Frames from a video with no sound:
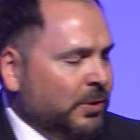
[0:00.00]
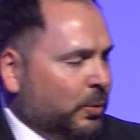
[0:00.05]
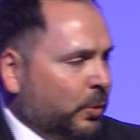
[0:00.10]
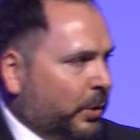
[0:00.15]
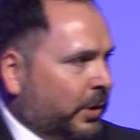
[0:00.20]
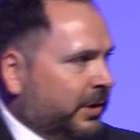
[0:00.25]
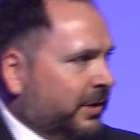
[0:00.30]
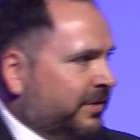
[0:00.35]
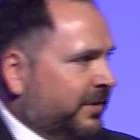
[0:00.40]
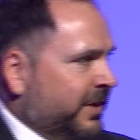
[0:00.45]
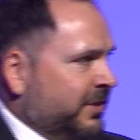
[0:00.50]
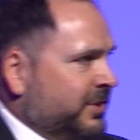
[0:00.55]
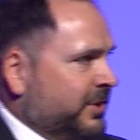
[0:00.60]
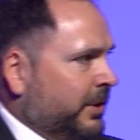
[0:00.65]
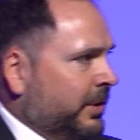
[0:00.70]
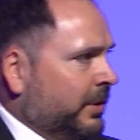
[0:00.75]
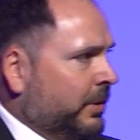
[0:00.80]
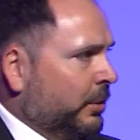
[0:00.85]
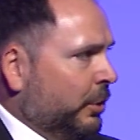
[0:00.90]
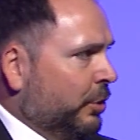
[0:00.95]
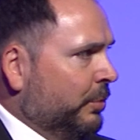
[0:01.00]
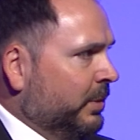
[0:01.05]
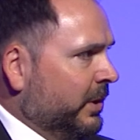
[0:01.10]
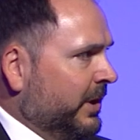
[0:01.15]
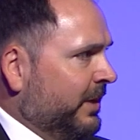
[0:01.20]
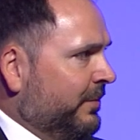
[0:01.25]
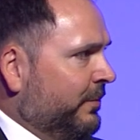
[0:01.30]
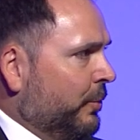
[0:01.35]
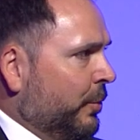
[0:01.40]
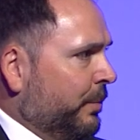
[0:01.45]
organization
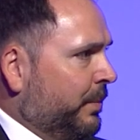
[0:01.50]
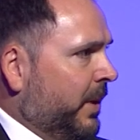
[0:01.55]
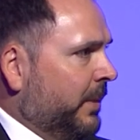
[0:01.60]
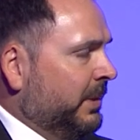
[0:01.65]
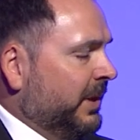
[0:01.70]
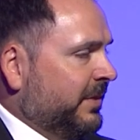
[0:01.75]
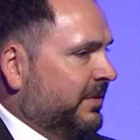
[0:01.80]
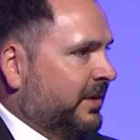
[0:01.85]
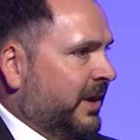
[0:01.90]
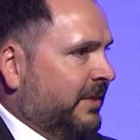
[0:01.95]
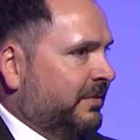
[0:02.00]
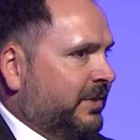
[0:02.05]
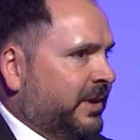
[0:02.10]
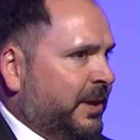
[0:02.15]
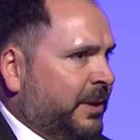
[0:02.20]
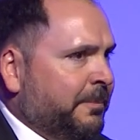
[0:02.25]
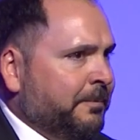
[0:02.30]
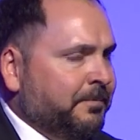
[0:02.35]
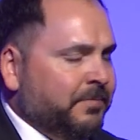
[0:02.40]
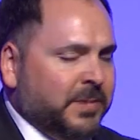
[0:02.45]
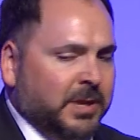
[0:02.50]
globally for public safety